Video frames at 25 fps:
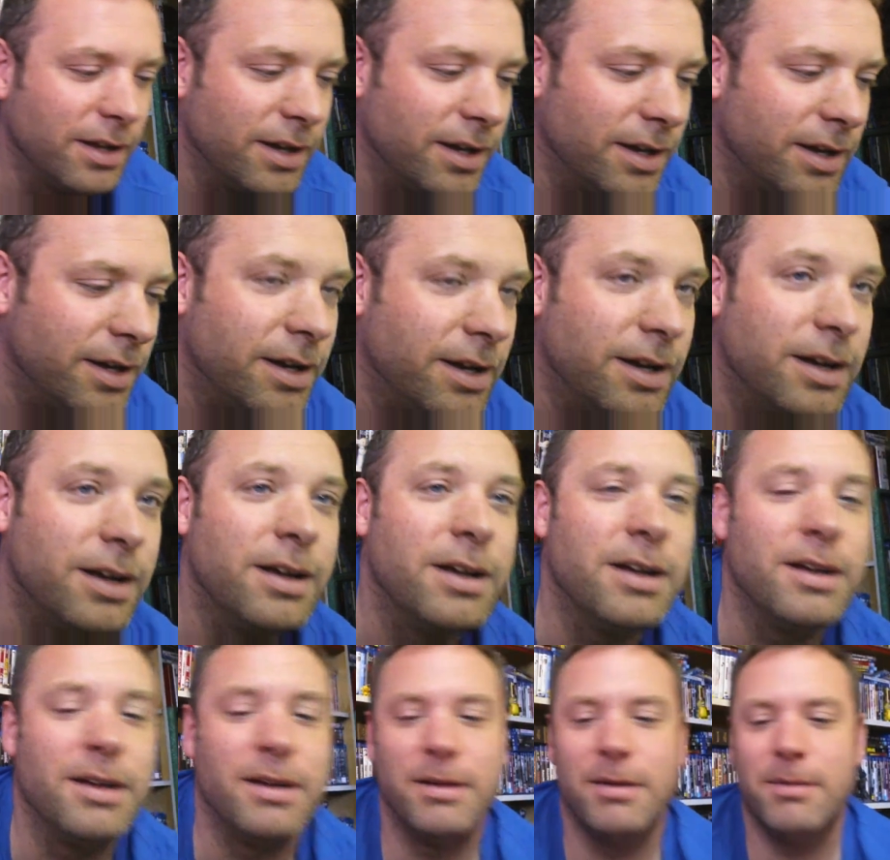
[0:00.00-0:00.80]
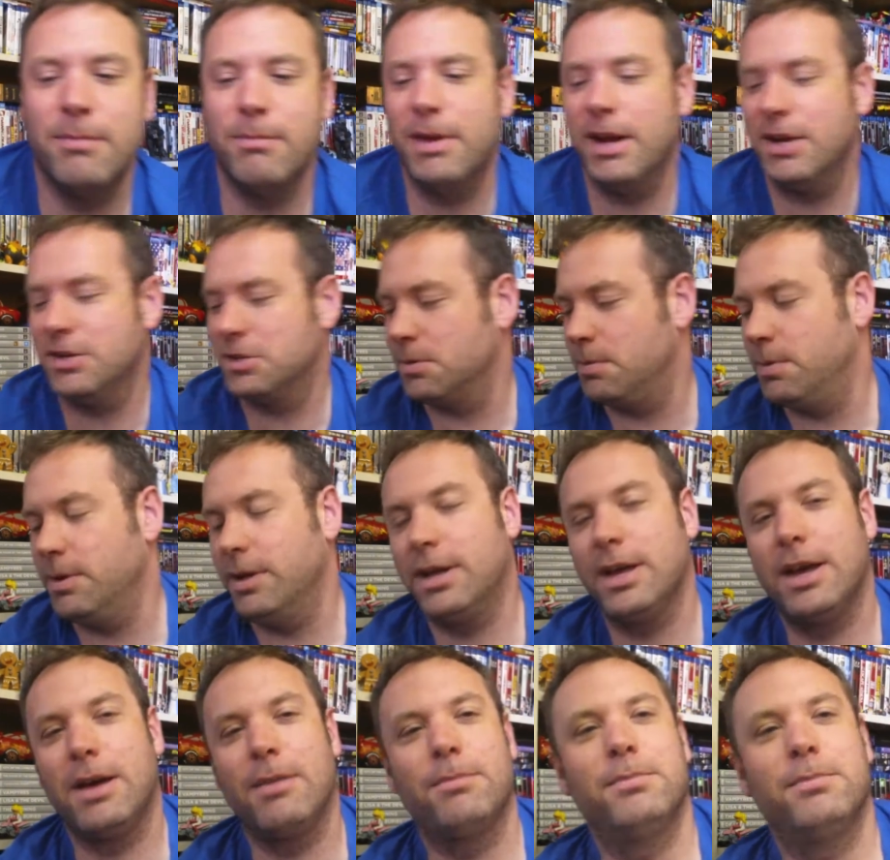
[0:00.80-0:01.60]
I managed to
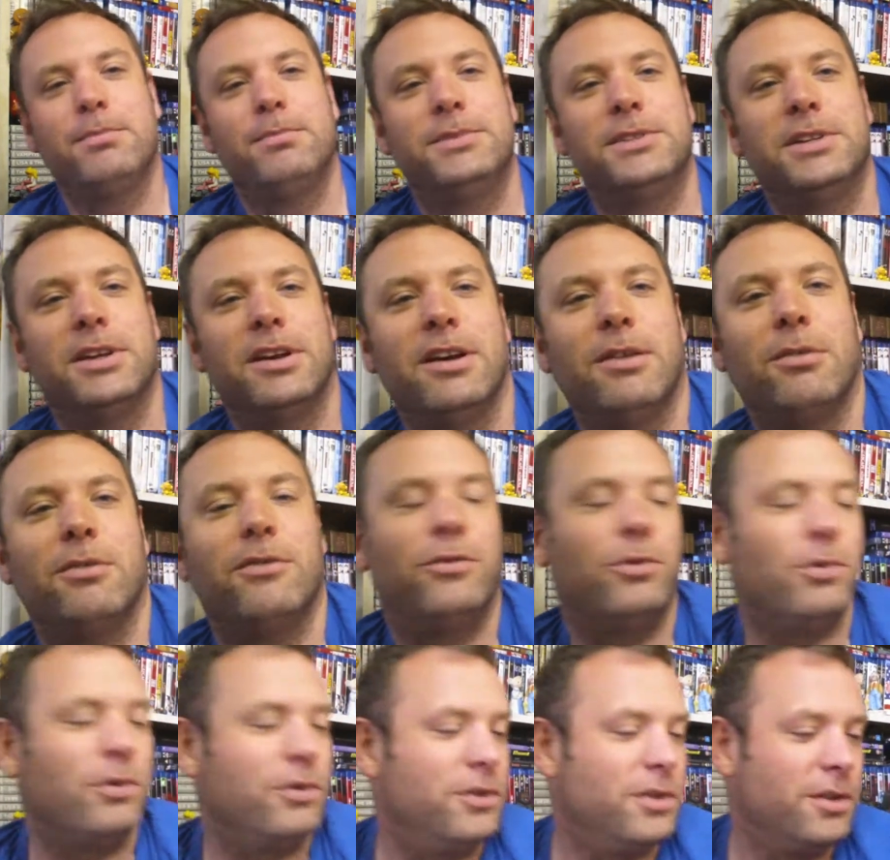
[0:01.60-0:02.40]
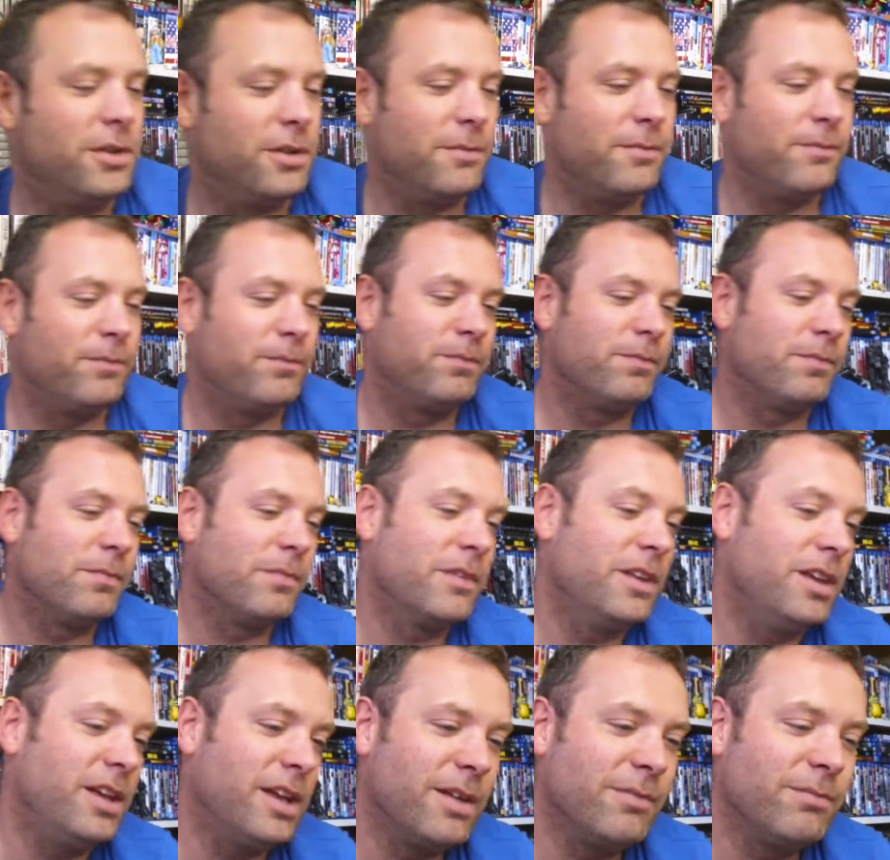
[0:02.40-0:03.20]
pick up. So I look forward to
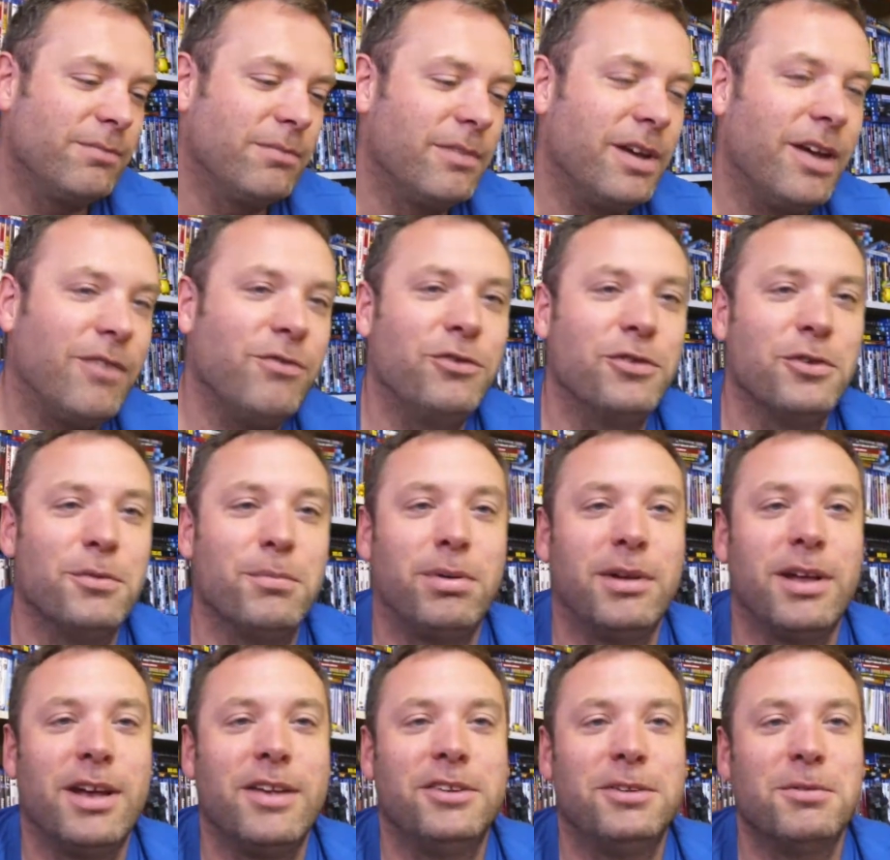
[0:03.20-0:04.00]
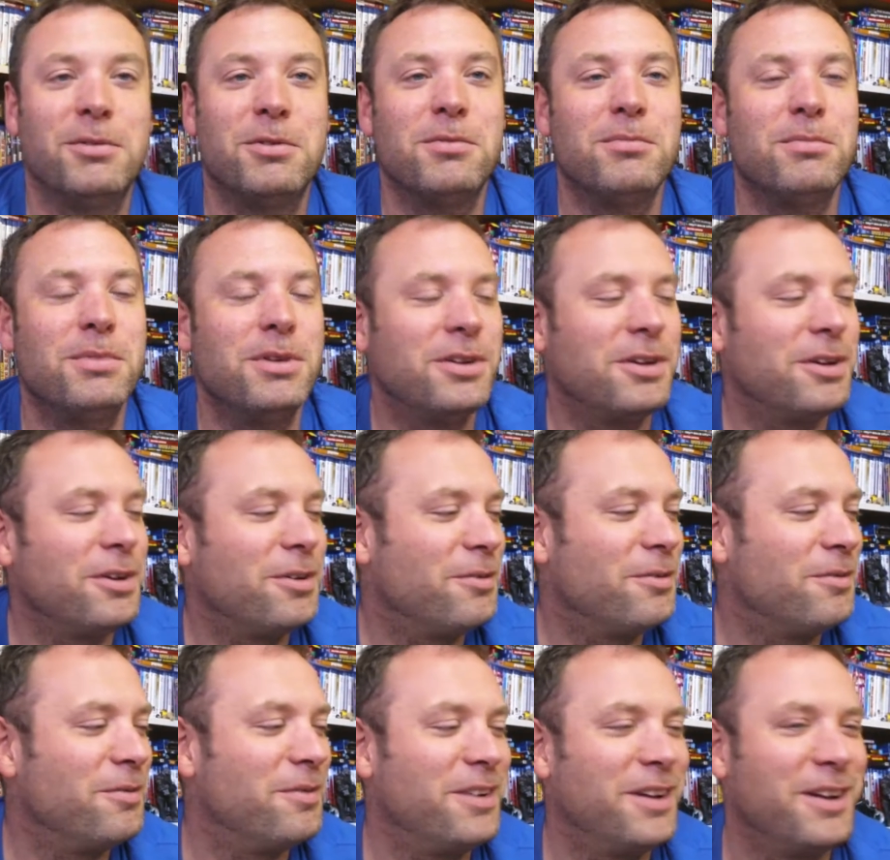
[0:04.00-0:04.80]
have sort of play some of them, but I'm
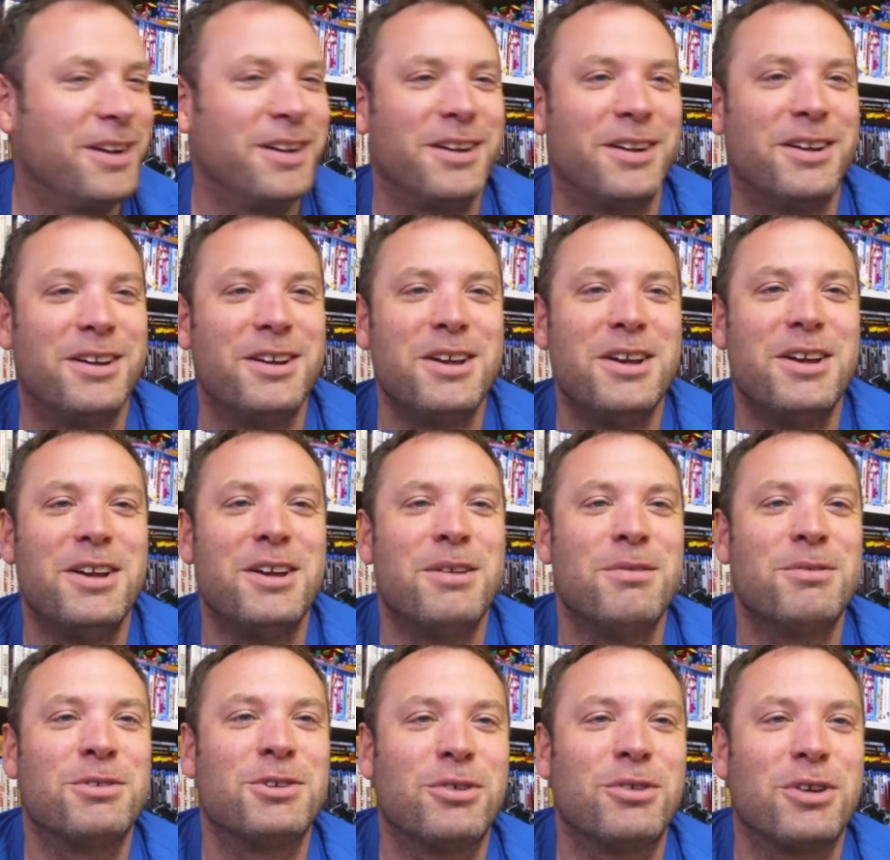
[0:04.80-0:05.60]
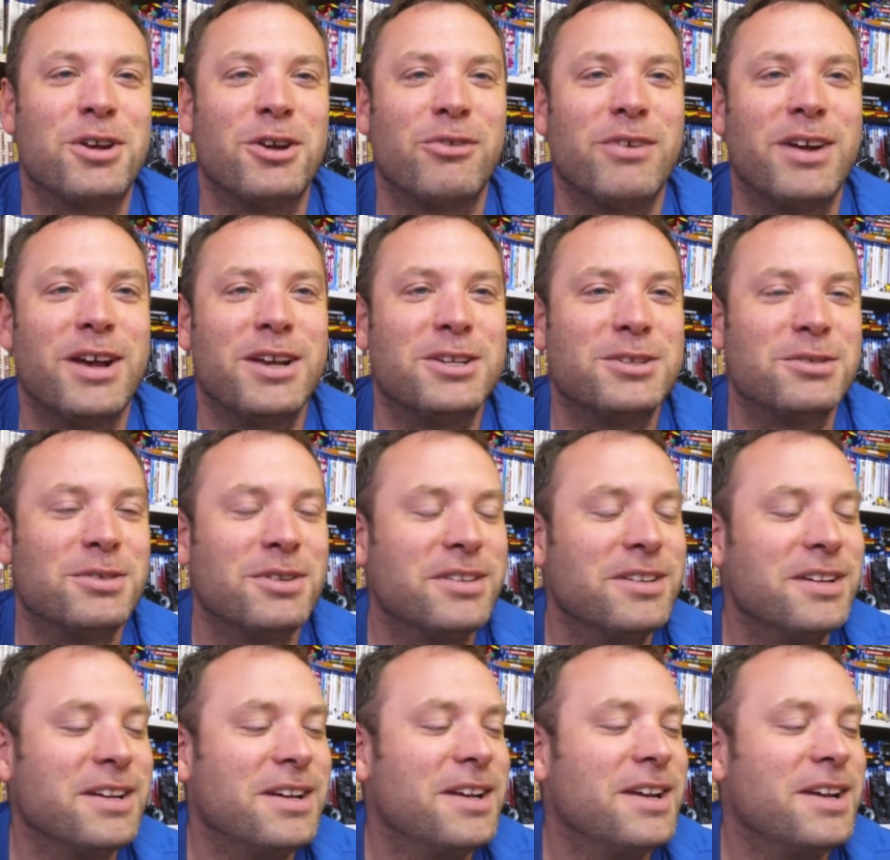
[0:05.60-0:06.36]
sure I'll get around to it.